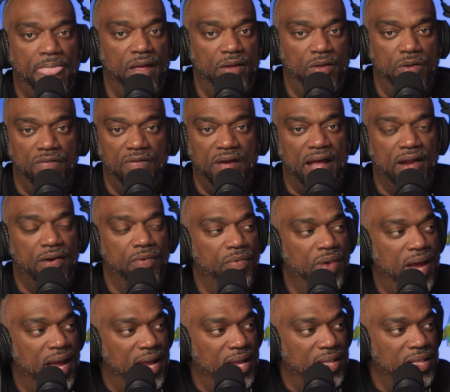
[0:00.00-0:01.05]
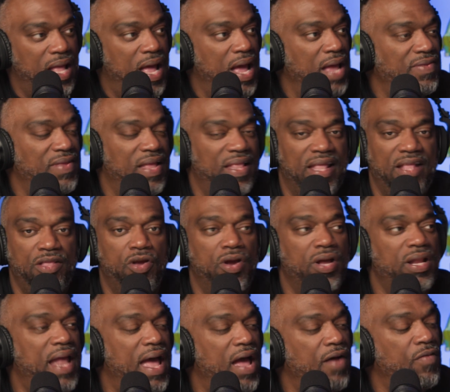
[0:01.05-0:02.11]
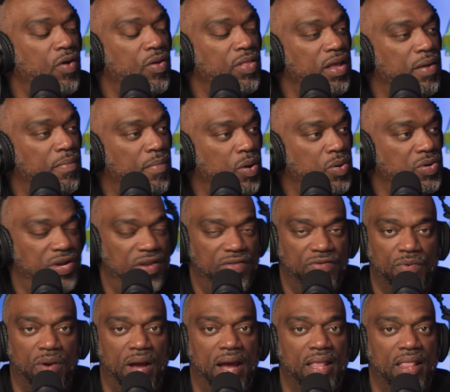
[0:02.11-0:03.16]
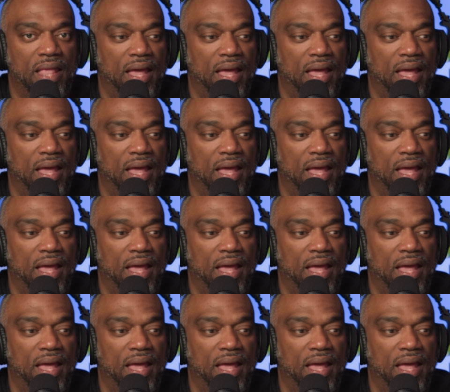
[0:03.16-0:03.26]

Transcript: you got to recognize, and then you're going to have all the emotions, right?